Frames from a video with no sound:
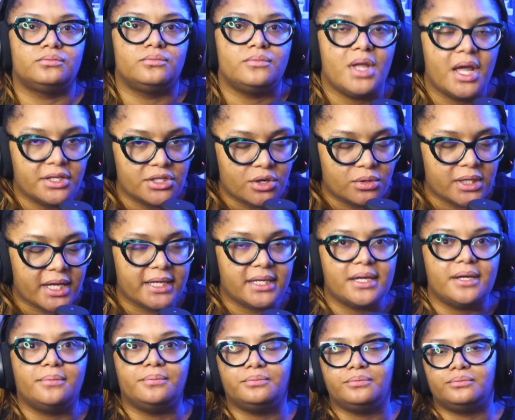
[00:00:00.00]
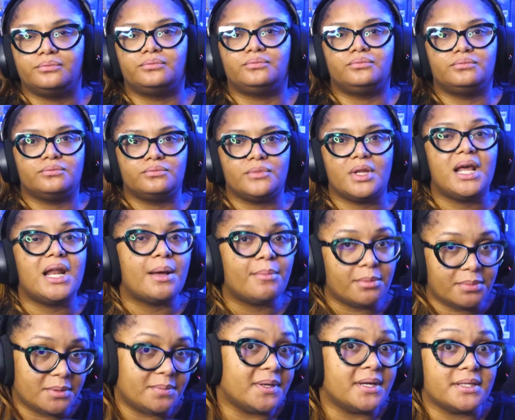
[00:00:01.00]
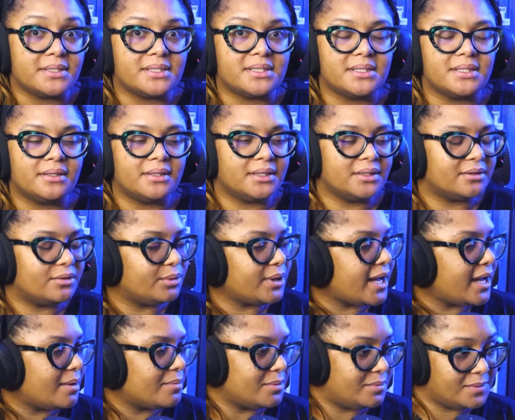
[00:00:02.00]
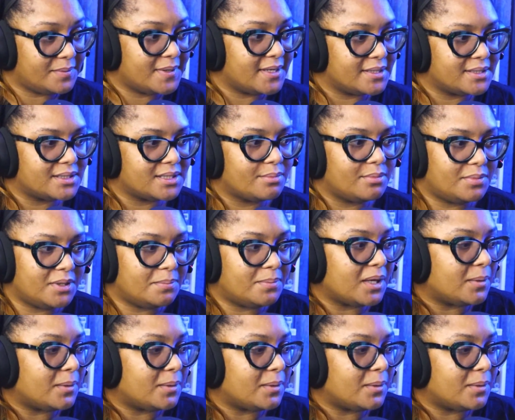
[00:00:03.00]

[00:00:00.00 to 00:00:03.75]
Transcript: I don't like it, and I'm gonna be pissed. Okay, I'm gonna be pissed. Okay.